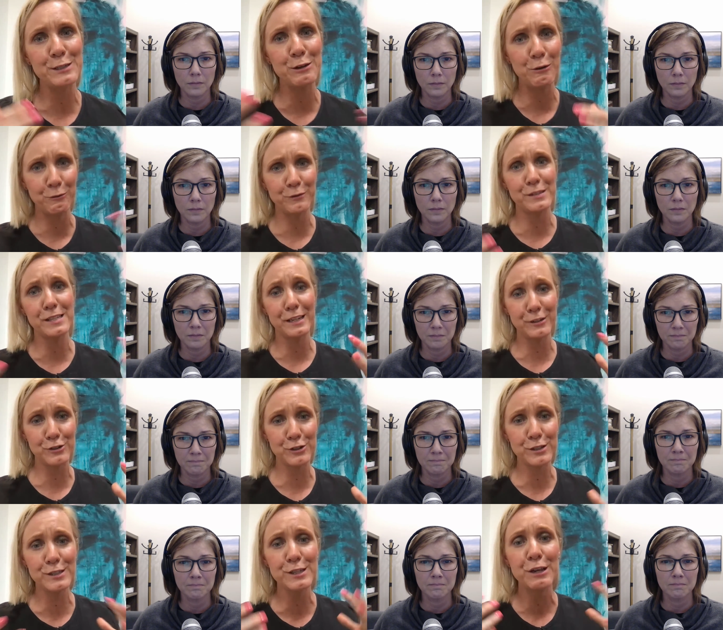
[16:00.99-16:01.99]
Speaker 1: these
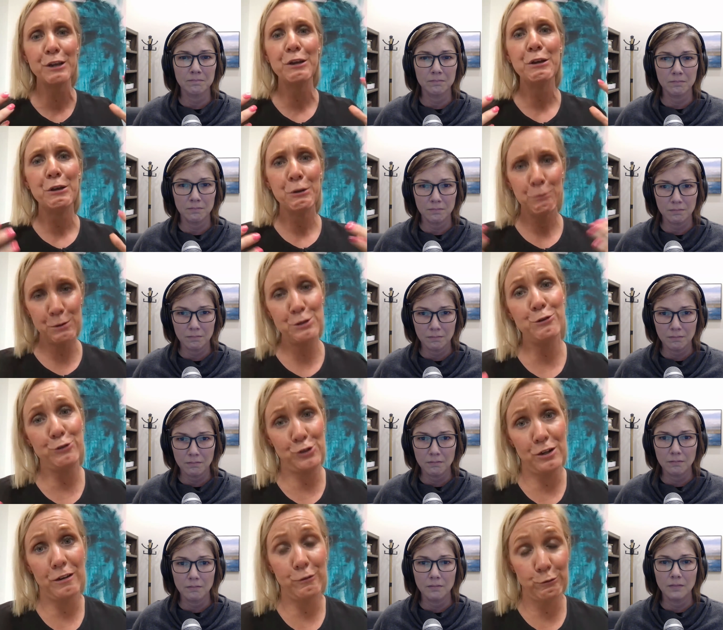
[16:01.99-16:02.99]
conversations with your
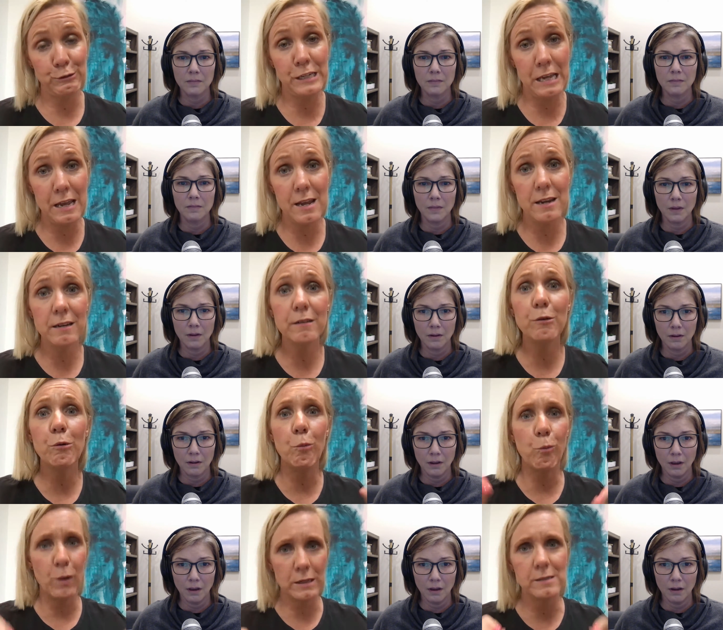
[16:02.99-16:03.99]
child or
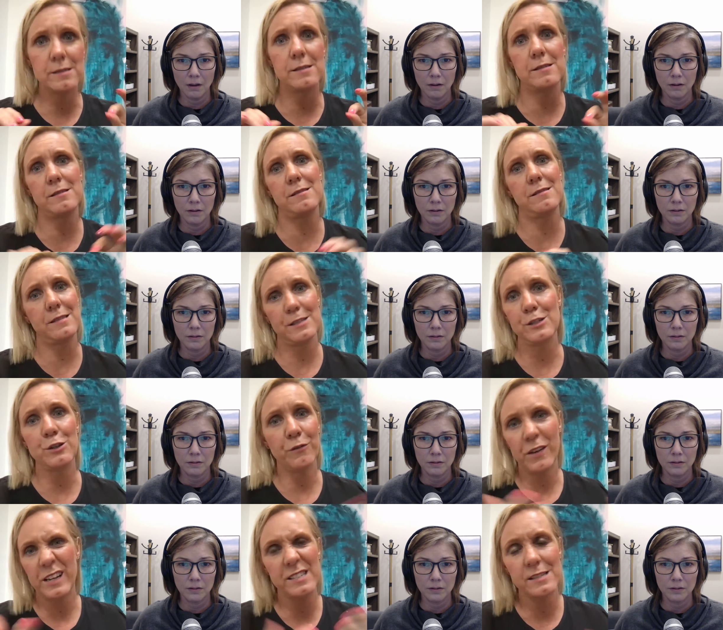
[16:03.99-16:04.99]
teen once the
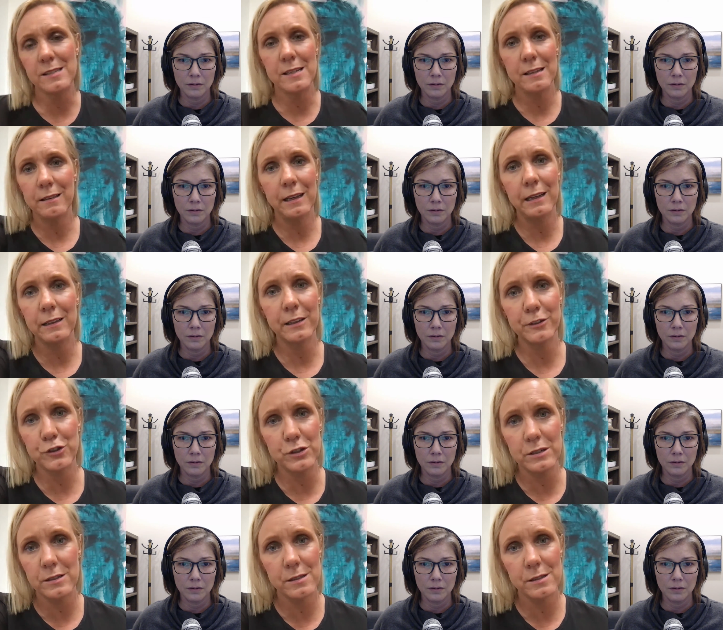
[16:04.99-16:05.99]
devices in their
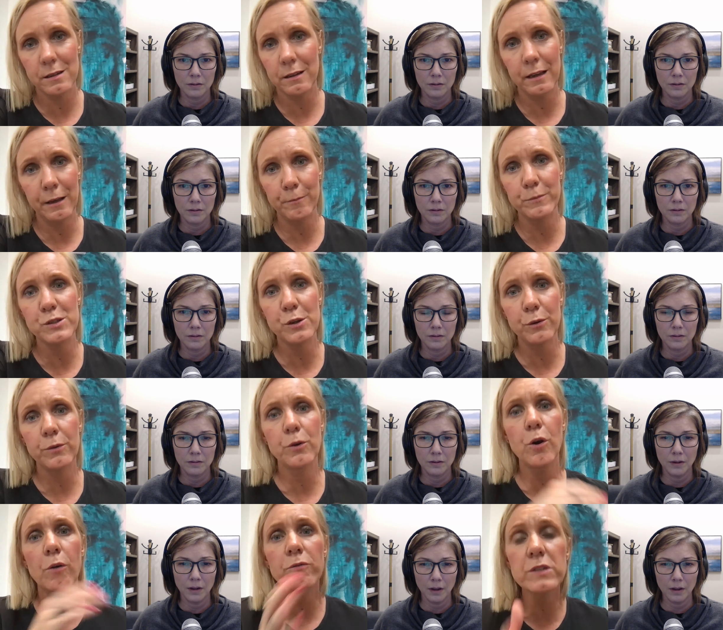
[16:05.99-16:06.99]
clutches. Um, so
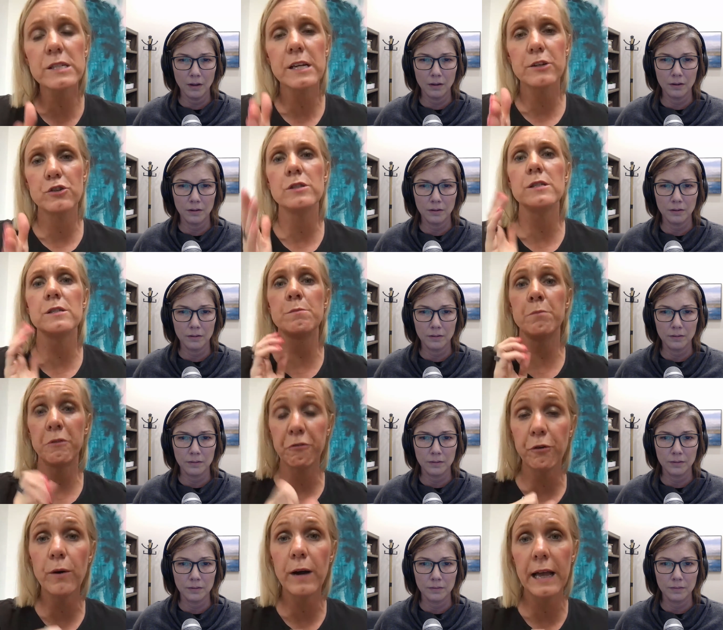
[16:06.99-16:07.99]
conversations
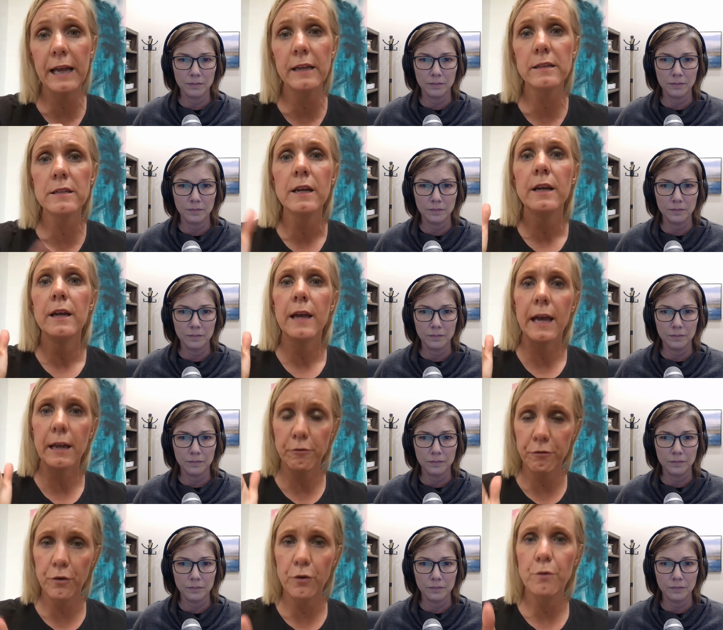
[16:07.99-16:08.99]
beforehand
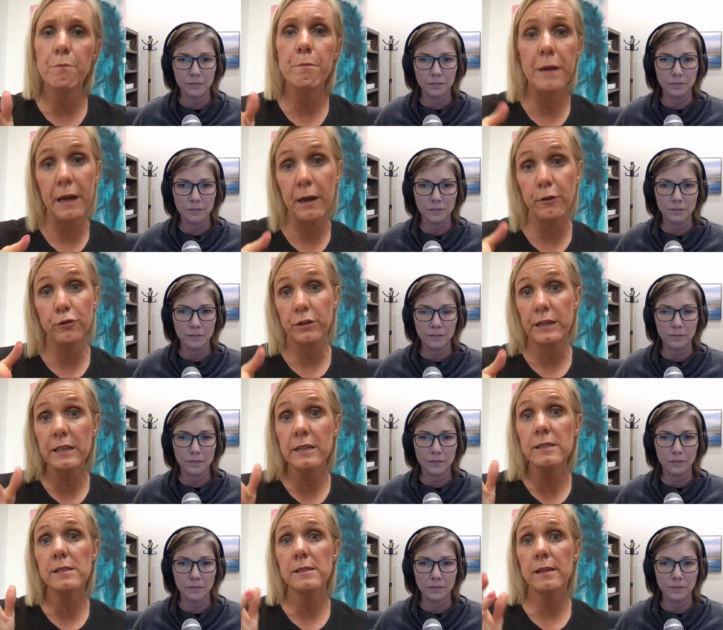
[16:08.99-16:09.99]
and firm
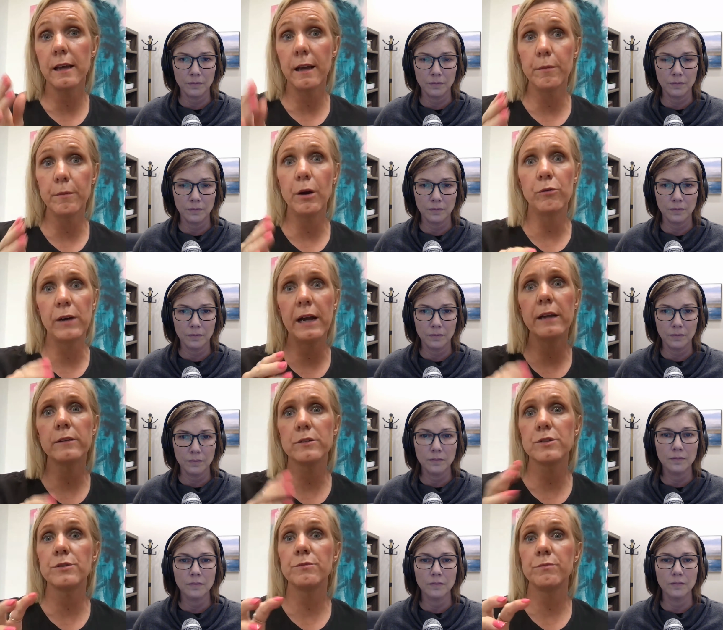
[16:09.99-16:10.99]
boundaries um,
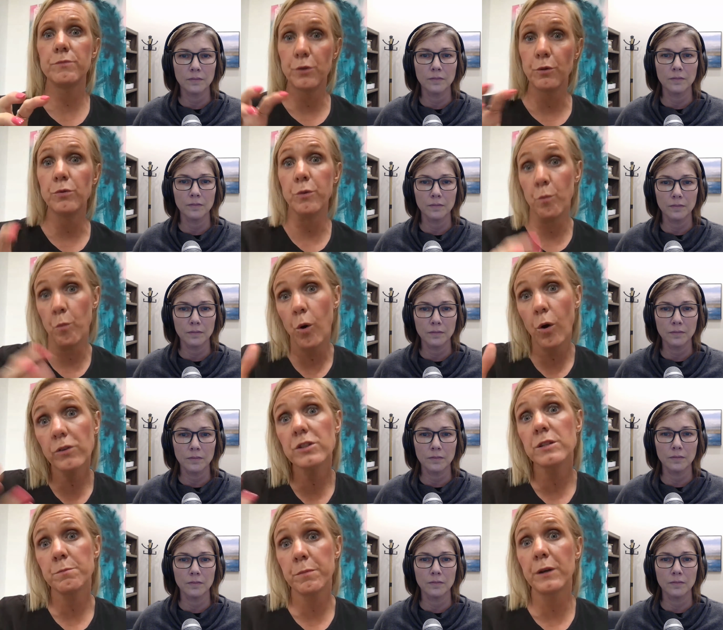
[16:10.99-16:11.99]
around the, the,
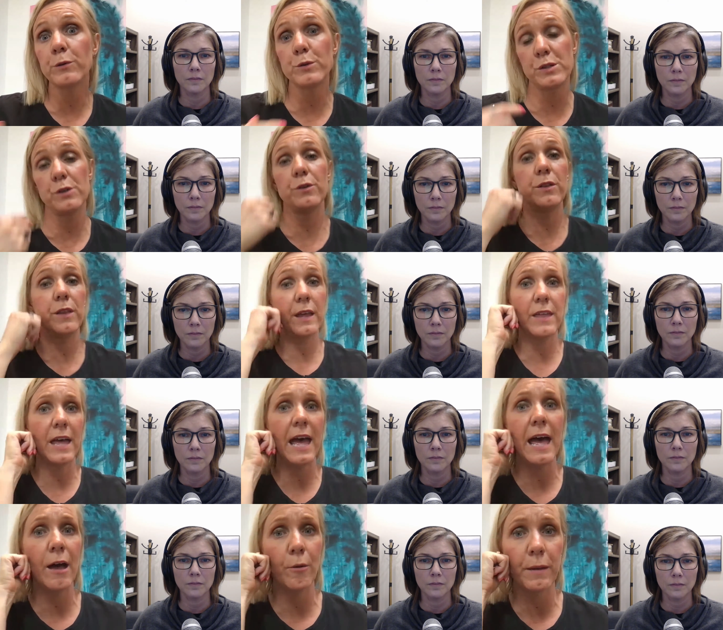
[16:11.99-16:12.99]
what, but also that the
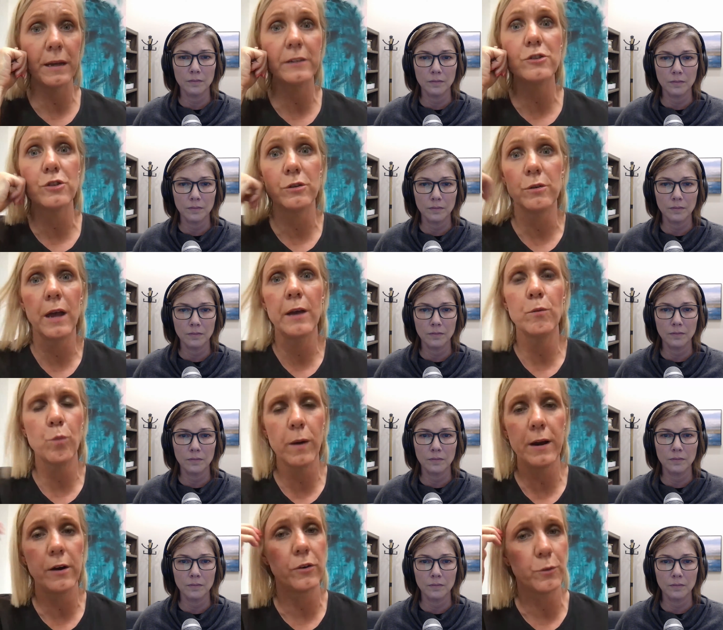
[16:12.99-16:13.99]
how much and, and
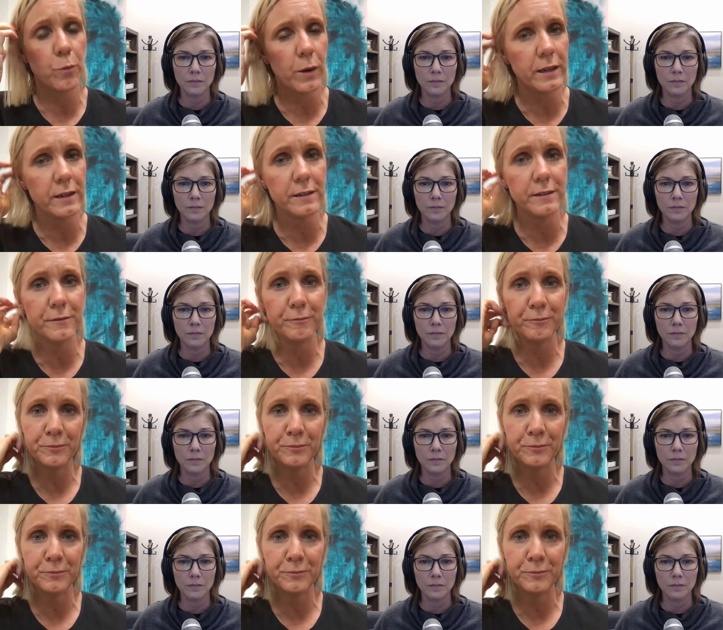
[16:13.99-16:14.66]
where and when.